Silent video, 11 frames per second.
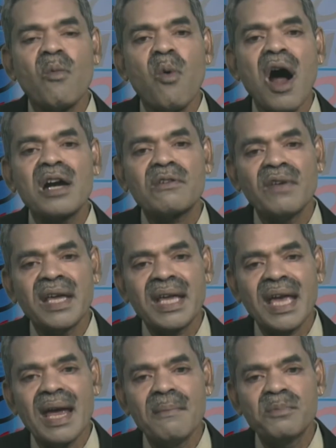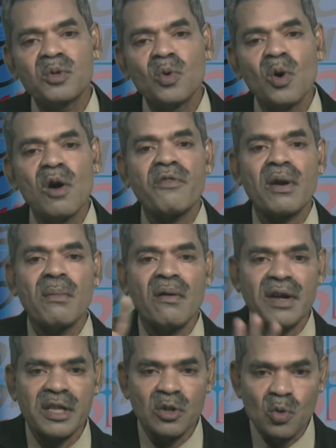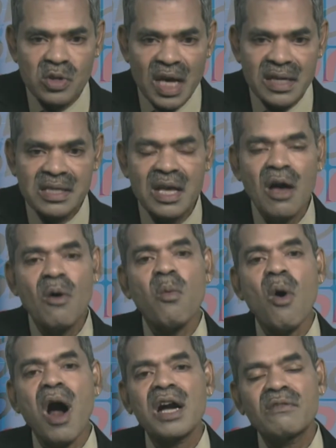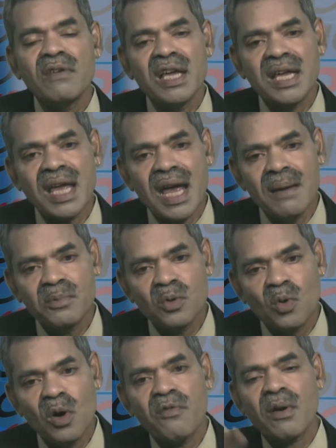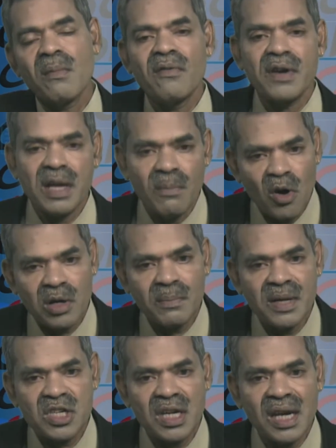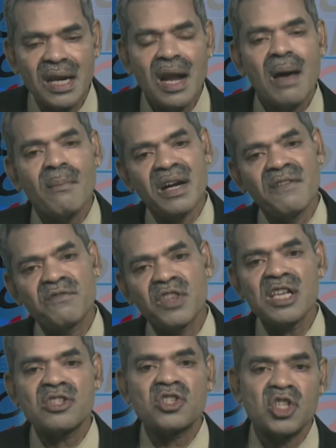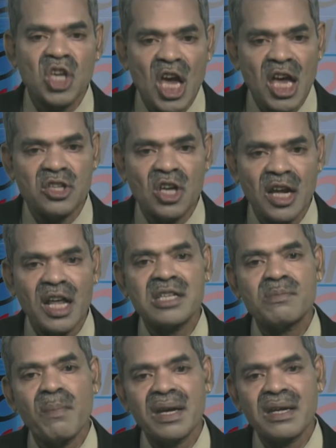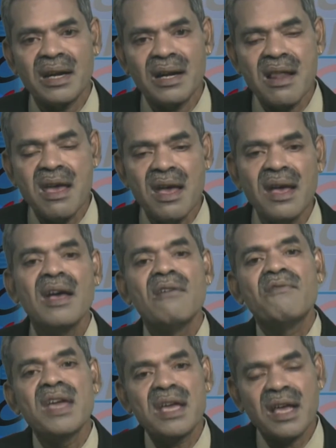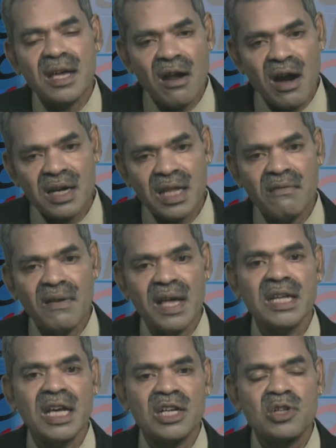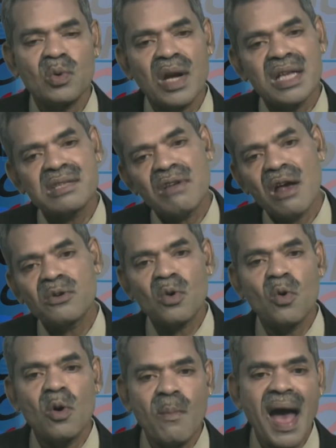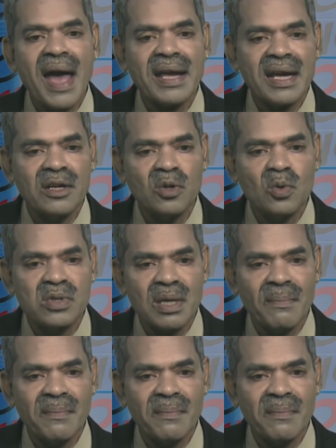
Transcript: what we came to know from our users, what we came to know from our remote machine, but if things change unexpectedly, we cannot give any assurance. We have to go back and do some